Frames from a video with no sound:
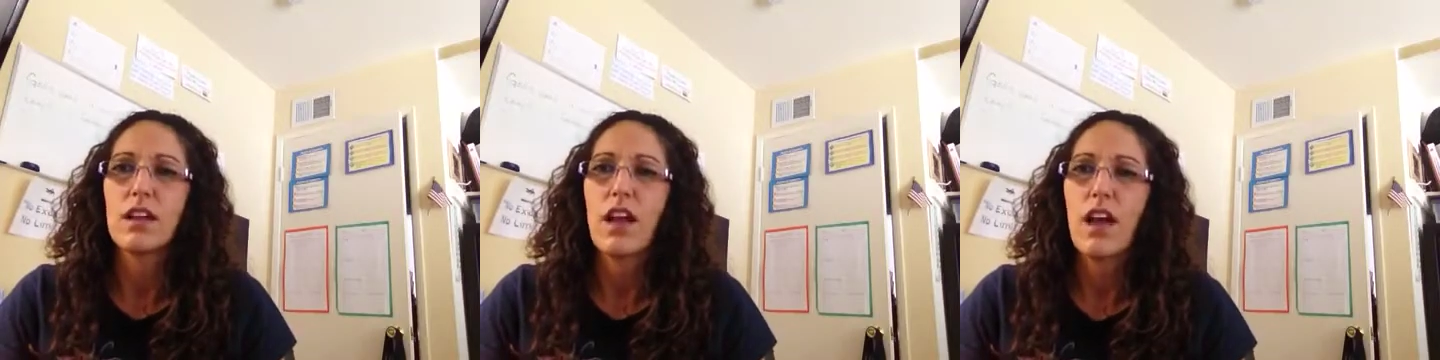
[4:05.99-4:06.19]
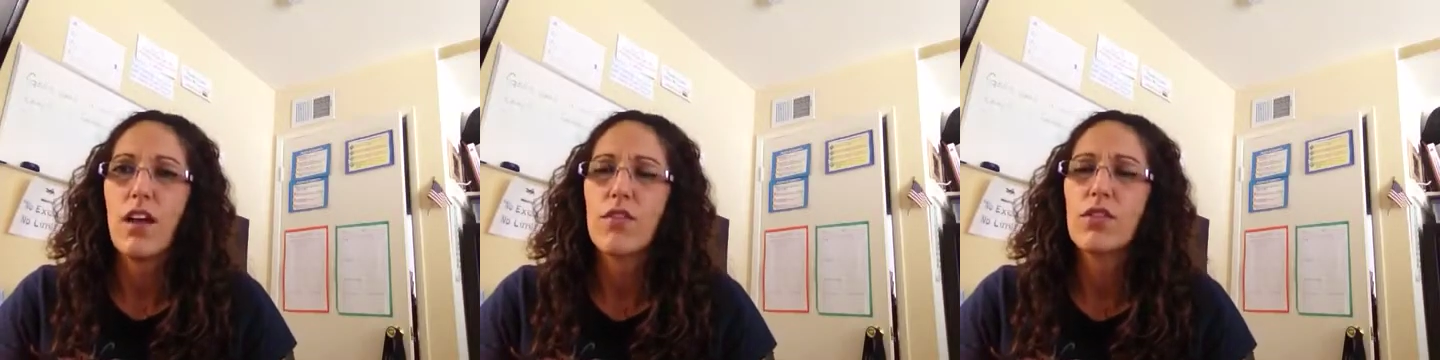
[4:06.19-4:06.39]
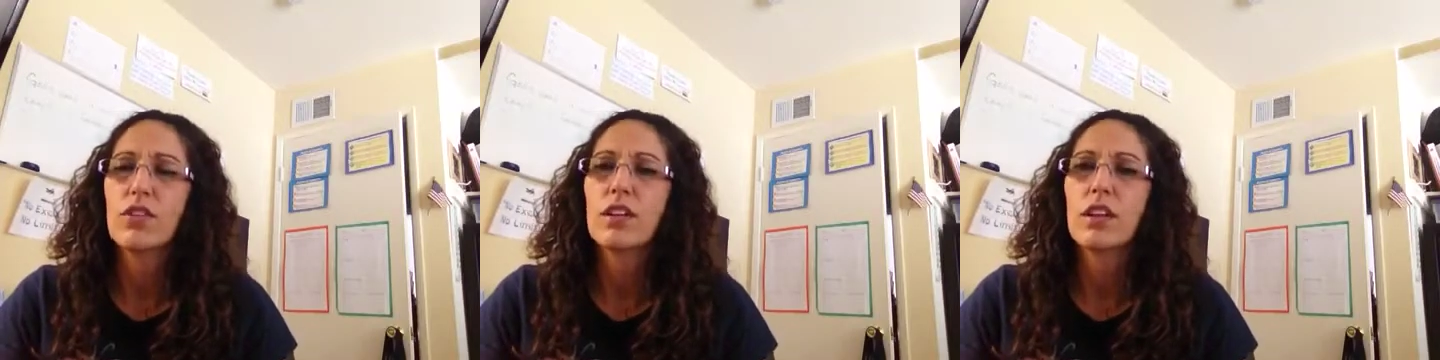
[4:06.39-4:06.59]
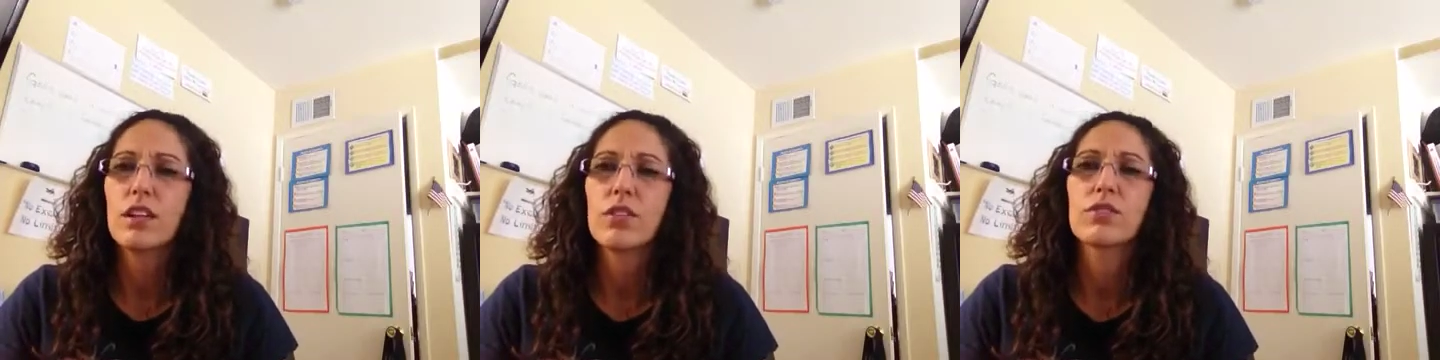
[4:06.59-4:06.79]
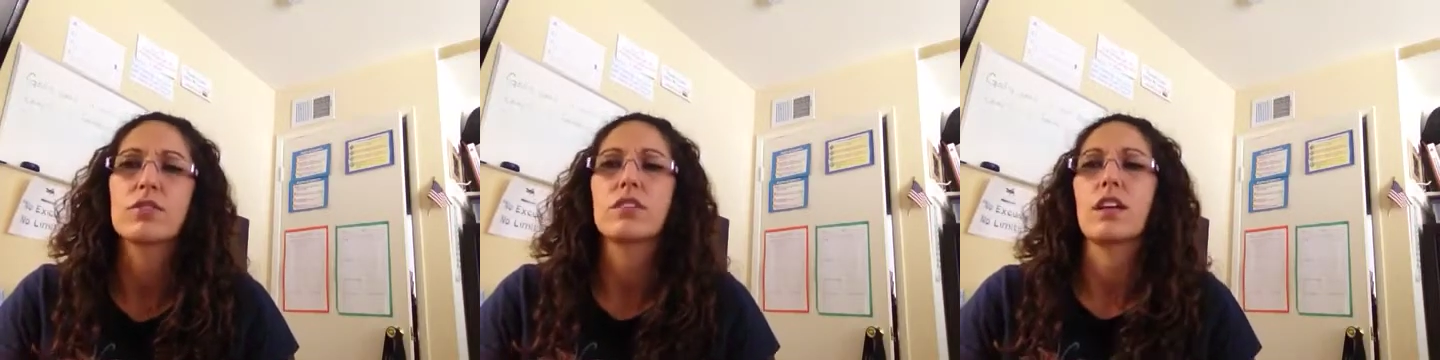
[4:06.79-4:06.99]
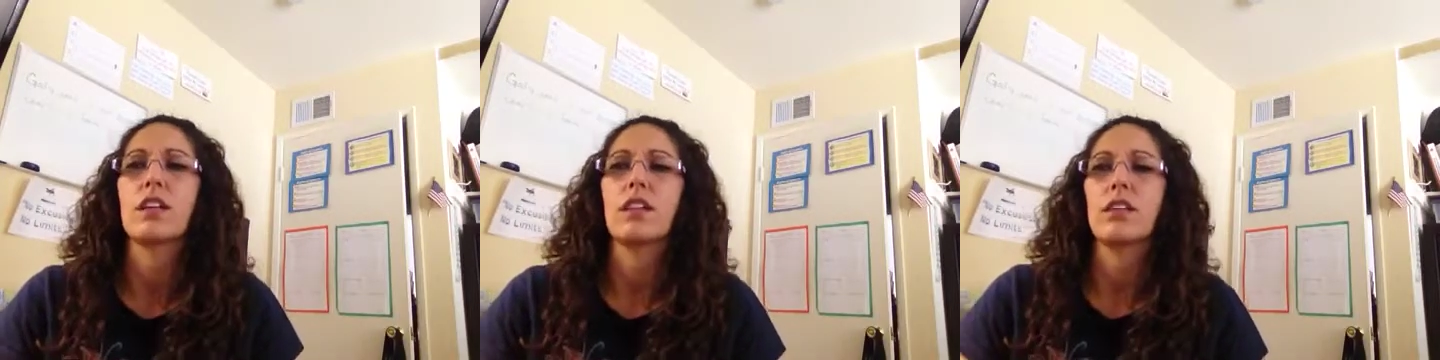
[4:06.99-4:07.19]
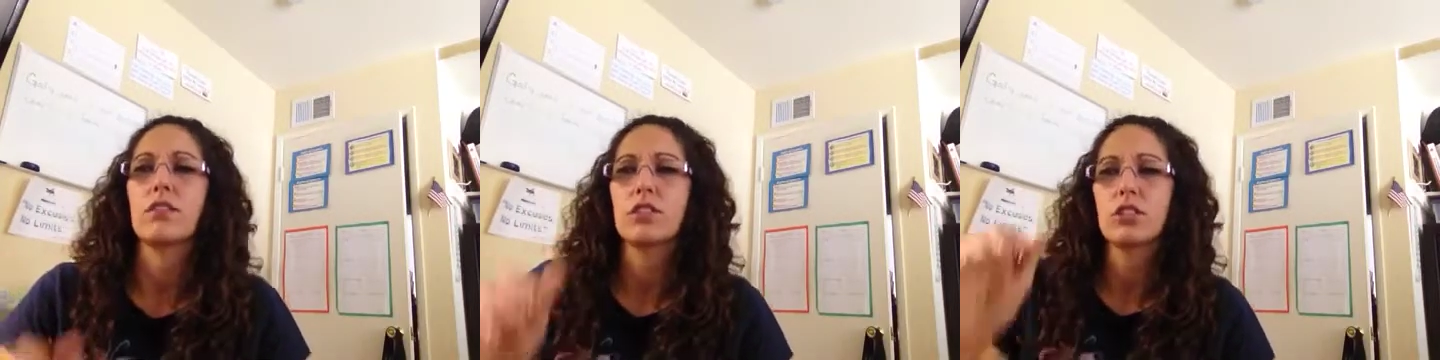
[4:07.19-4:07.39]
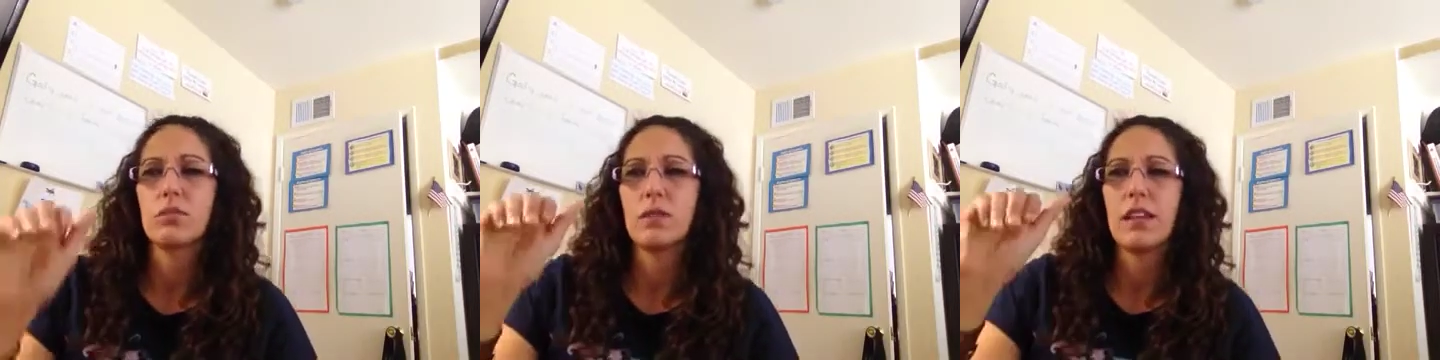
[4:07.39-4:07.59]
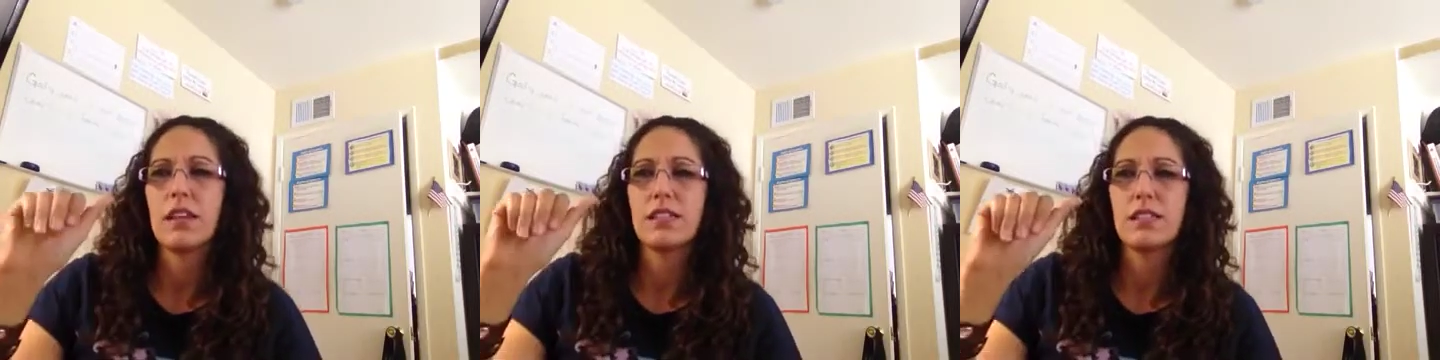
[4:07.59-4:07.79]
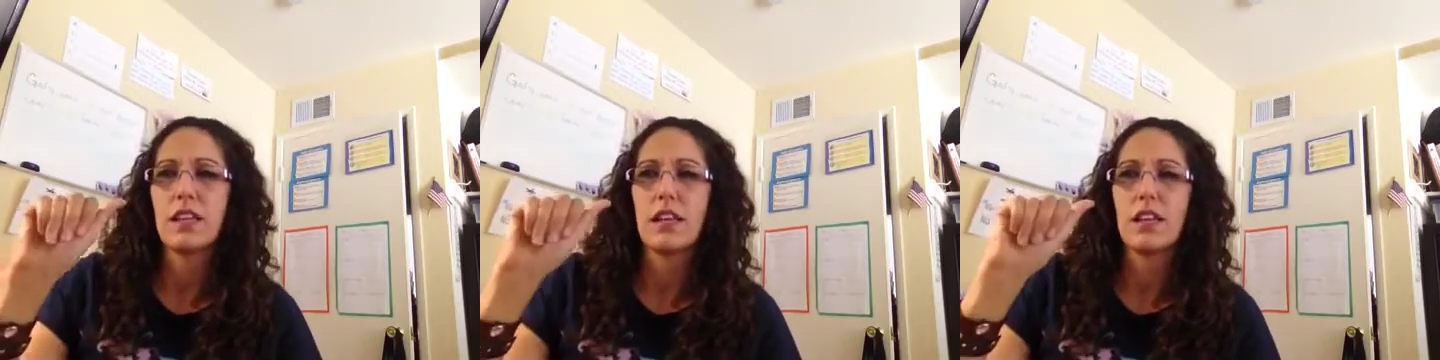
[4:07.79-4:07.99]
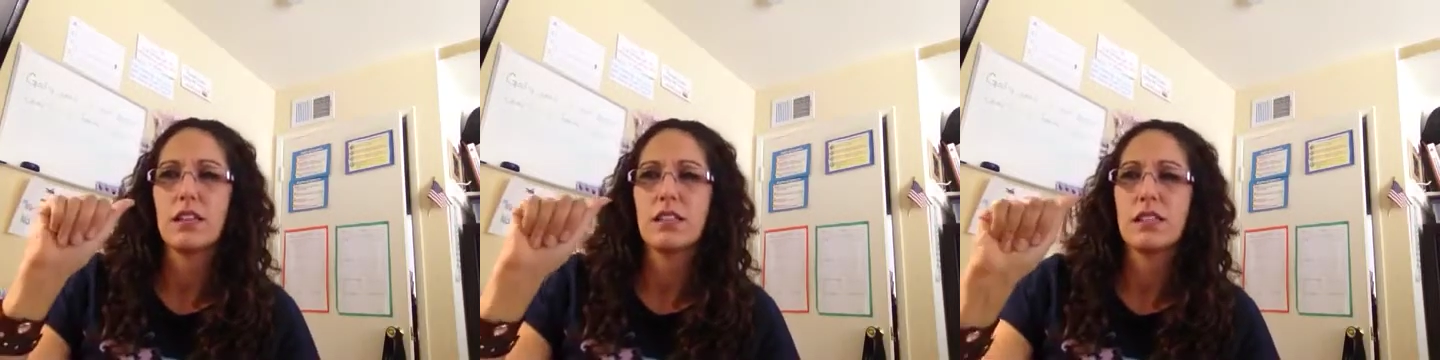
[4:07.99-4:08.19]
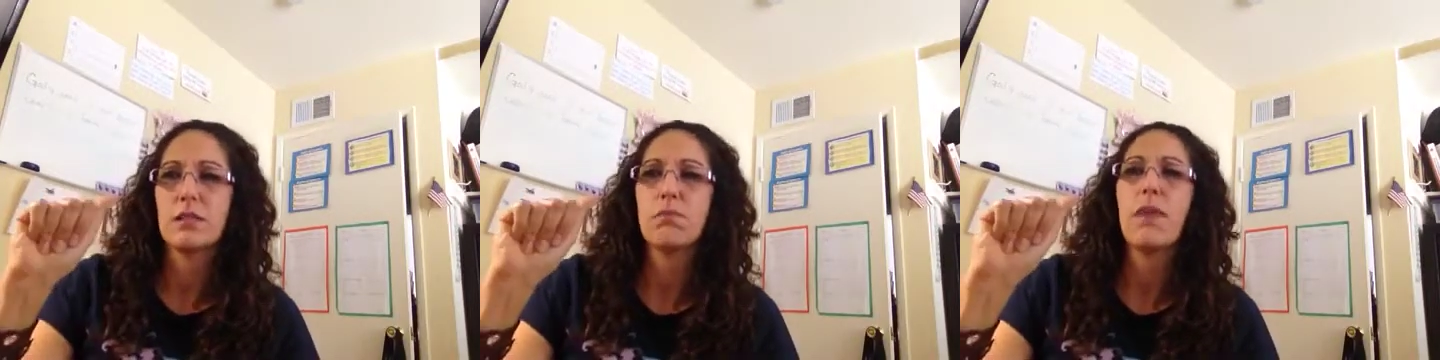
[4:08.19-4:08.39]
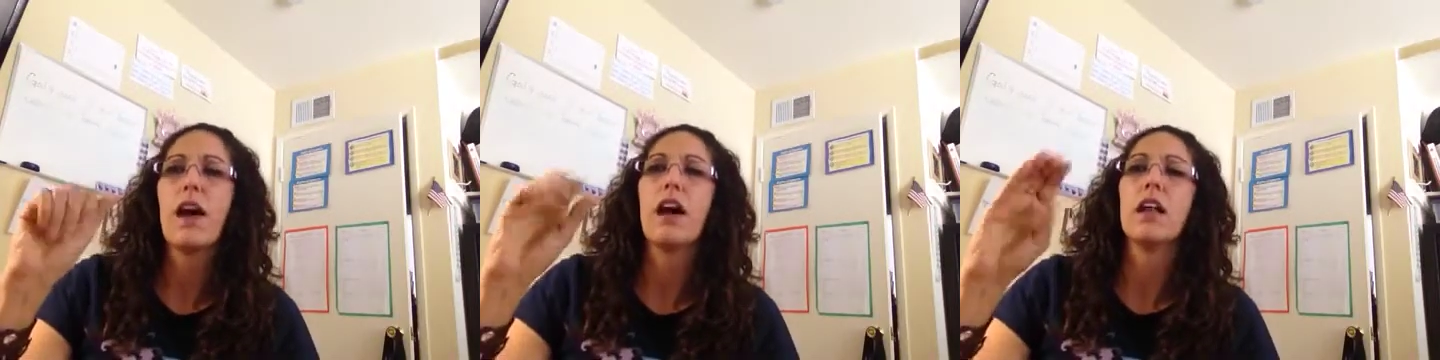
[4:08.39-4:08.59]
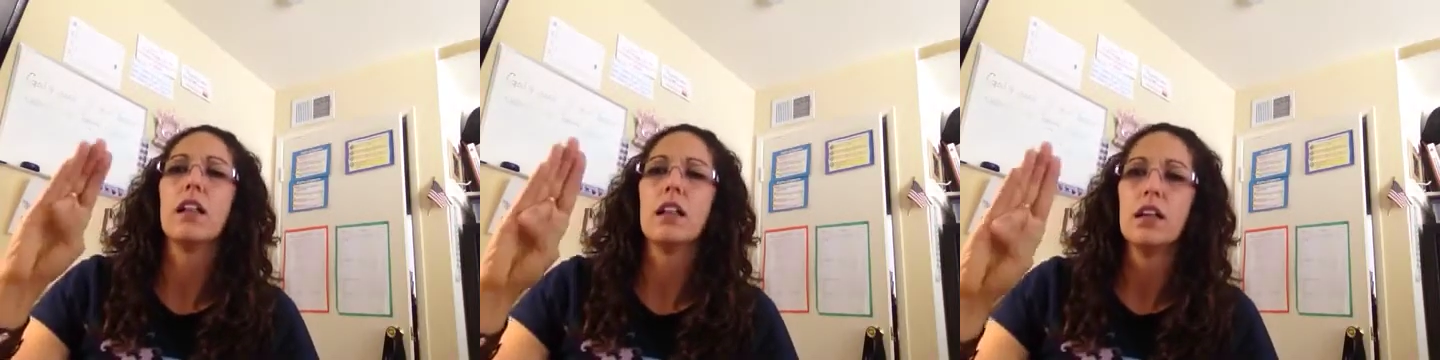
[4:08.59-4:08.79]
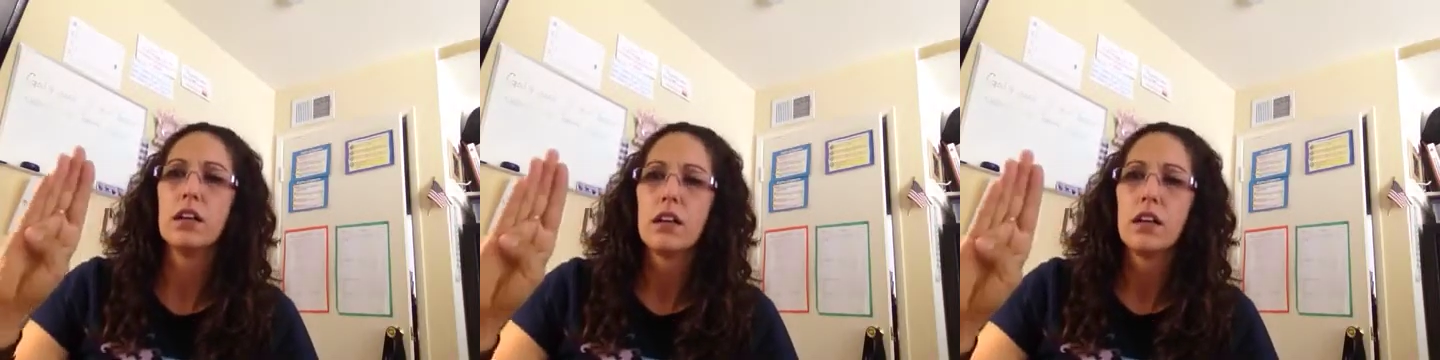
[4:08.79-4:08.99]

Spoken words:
Have your kid learn sign language because they can spell